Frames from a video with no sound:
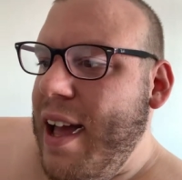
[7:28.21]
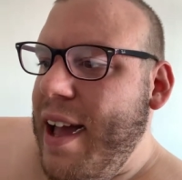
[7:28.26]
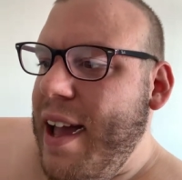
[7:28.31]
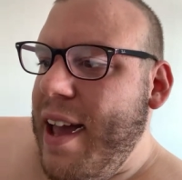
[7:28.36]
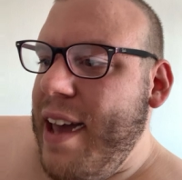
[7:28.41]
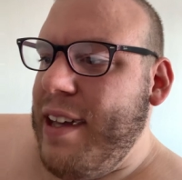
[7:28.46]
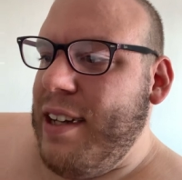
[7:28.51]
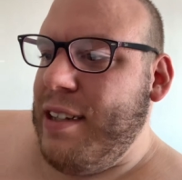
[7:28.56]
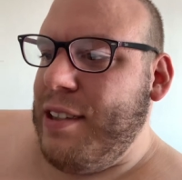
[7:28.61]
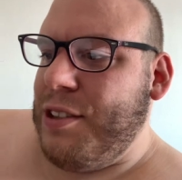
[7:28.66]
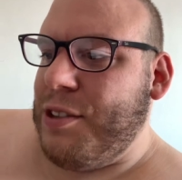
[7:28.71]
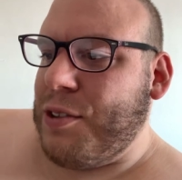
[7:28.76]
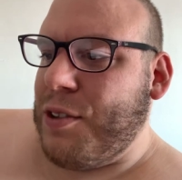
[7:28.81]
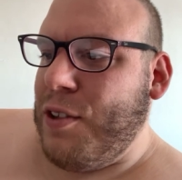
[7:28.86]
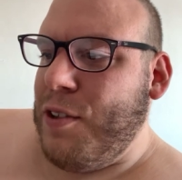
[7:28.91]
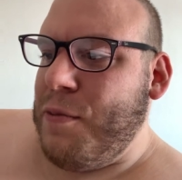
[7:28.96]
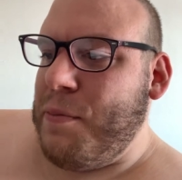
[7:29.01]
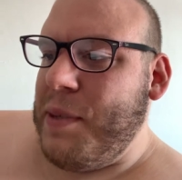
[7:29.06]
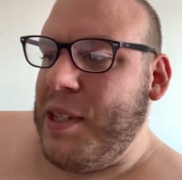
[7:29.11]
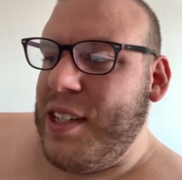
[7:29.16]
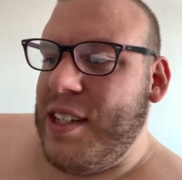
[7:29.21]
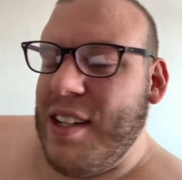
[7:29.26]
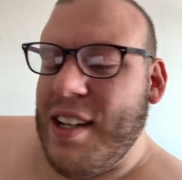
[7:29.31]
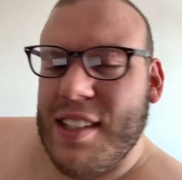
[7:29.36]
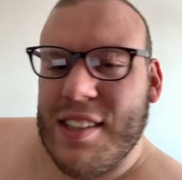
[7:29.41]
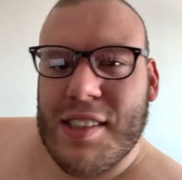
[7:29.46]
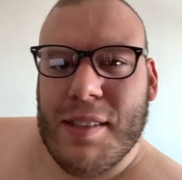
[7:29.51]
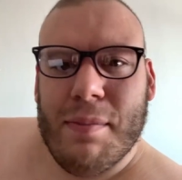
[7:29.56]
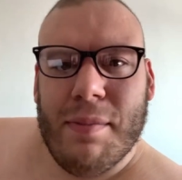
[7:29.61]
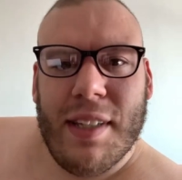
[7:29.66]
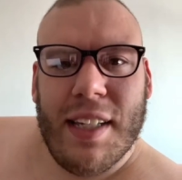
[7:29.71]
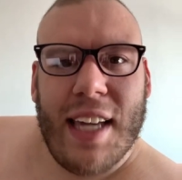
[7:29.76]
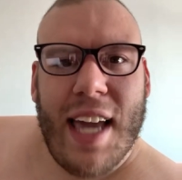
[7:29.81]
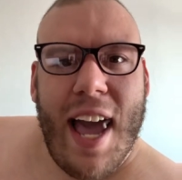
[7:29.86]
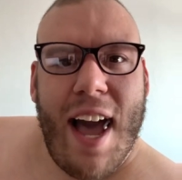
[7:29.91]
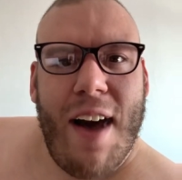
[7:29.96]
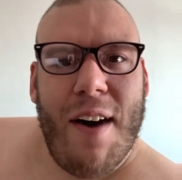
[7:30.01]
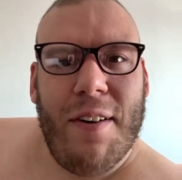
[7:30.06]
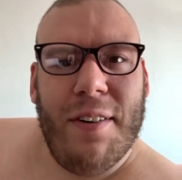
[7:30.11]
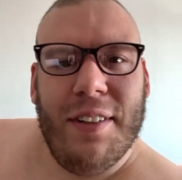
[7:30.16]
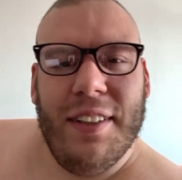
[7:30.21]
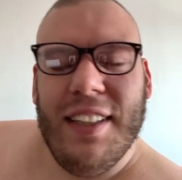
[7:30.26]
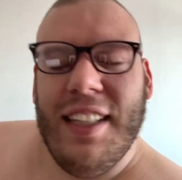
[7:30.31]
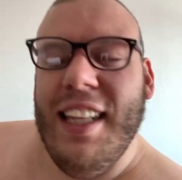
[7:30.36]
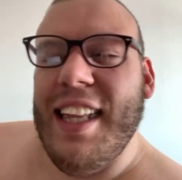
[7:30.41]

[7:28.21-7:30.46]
And it drove me nuts. I'm like, how?